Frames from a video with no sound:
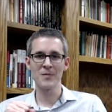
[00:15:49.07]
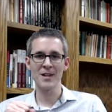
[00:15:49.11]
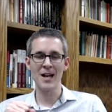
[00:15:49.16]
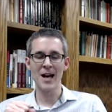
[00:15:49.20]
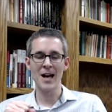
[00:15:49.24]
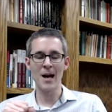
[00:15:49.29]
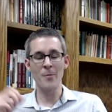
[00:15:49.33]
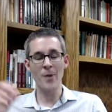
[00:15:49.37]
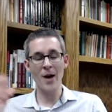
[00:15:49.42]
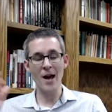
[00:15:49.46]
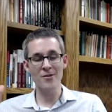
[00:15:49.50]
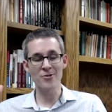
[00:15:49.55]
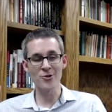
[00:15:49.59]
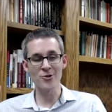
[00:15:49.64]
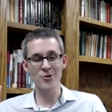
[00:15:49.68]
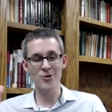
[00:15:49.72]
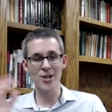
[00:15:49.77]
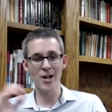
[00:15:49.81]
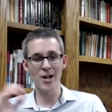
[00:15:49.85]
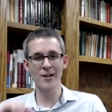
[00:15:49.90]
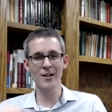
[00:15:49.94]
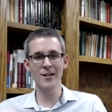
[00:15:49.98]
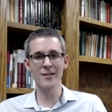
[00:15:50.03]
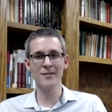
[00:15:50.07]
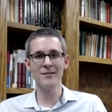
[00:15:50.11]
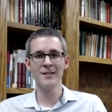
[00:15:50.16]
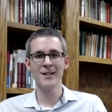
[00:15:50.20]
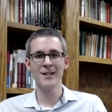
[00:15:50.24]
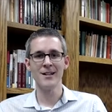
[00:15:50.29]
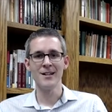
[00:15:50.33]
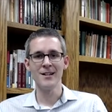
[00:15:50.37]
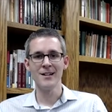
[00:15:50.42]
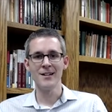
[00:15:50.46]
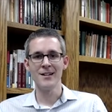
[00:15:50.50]
I'm Pastor Jared.
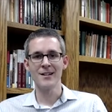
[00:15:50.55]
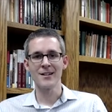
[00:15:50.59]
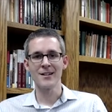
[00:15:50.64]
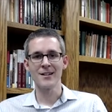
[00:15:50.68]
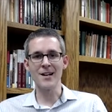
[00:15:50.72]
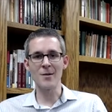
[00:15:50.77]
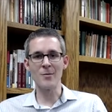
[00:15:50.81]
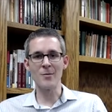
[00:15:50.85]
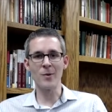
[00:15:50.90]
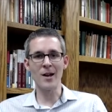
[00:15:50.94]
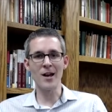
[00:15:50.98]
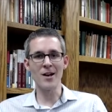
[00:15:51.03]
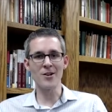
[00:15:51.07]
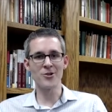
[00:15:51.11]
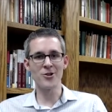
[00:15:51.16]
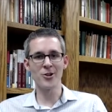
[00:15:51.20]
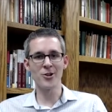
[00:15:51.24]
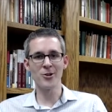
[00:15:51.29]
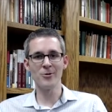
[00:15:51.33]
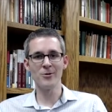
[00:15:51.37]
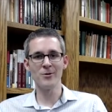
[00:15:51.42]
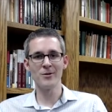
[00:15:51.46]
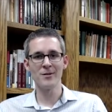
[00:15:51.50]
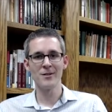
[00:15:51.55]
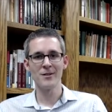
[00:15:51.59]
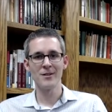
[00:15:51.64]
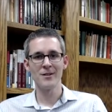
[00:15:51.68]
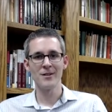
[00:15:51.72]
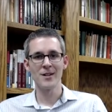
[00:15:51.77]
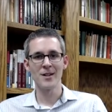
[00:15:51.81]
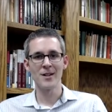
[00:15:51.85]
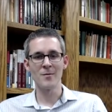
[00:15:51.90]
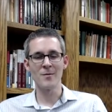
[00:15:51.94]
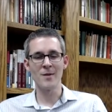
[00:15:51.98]
God bless you.
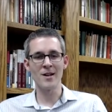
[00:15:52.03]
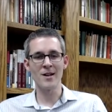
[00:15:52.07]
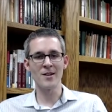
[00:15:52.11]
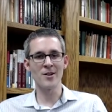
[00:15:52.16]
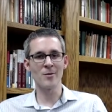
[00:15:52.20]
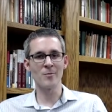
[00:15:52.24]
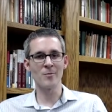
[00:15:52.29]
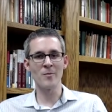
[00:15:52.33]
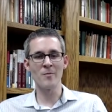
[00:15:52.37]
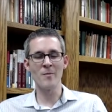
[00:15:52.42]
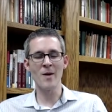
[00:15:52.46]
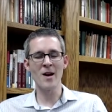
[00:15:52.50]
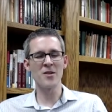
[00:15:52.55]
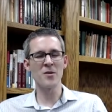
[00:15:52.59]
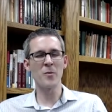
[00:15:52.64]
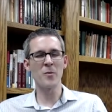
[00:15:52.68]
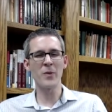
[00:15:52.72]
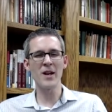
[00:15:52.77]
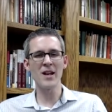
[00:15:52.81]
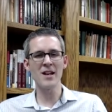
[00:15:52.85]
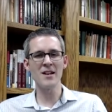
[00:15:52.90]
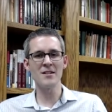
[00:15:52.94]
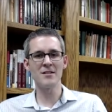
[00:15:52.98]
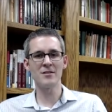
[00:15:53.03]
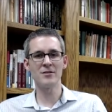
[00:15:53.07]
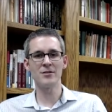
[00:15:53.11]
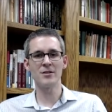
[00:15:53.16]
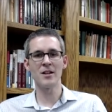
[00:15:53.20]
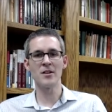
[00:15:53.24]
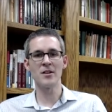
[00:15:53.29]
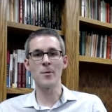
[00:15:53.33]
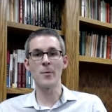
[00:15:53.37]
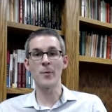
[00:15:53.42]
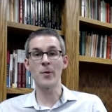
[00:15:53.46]
And may the, may the peace
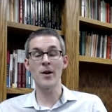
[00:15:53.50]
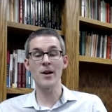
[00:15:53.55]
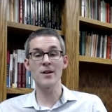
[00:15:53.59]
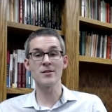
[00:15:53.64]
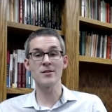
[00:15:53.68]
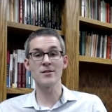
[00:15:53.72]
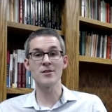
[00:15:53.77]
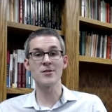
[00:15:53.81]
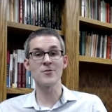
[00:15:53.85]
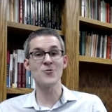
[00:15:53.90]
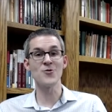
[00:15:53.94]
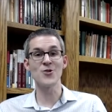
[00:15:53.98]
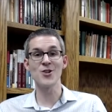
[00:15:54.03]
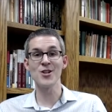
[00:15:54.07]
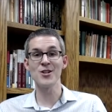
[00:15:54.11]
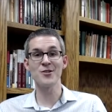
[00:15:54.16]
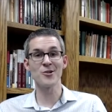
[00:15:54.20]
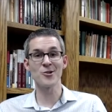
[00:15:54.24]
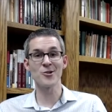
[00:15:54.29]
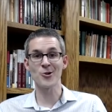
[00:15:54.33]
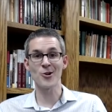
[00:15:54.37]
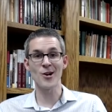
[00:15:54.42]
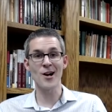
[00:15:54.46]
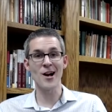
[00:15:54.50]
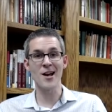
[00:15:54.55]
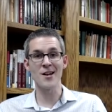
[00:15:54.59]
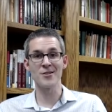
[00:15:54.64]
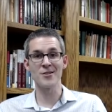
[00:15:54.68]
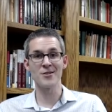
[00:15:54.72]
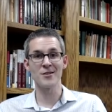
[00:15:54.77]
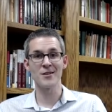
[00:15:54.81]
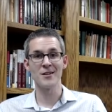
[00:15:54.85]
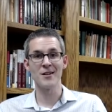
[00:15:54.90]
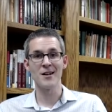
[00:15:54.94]
and the presence of Jesus
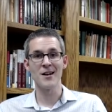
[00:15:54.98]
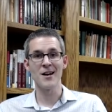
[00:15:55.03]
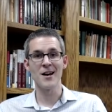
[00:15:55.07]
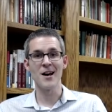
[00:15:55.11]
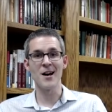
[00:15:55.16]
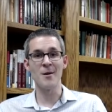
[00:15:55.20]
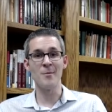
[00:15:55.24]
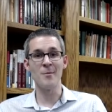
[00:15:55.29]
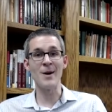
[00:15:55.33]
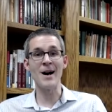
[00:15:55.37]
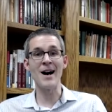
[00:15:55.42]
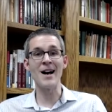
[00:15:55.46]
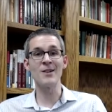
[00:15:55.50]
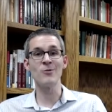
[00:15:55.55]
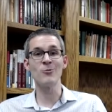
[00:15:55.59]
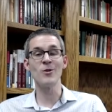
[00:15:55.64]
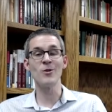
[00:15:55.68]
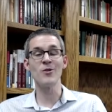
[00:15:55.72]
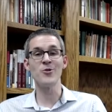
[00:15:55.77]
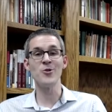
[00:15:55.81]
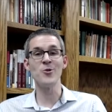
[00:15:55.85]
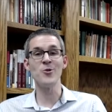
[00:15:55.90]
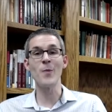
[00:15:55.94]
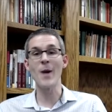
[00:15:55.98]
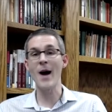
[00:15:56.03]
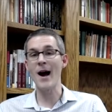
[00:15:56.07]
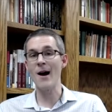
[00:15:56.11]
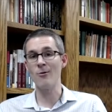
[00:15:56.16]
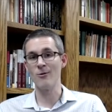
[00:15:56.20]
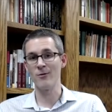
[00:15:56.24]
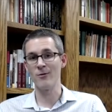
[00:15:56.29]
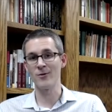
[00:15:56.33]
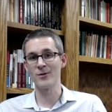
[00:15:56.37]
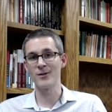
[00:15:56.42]
Christ abide with you
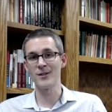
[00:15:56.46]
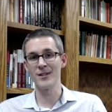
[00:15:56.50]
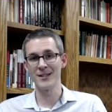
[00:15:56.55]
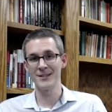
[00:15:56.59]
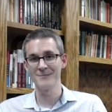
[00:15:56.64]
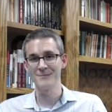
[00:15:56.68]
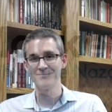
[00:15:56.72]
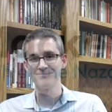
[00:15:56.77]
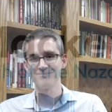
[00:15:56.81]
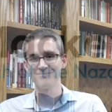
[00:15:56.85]
powerfully.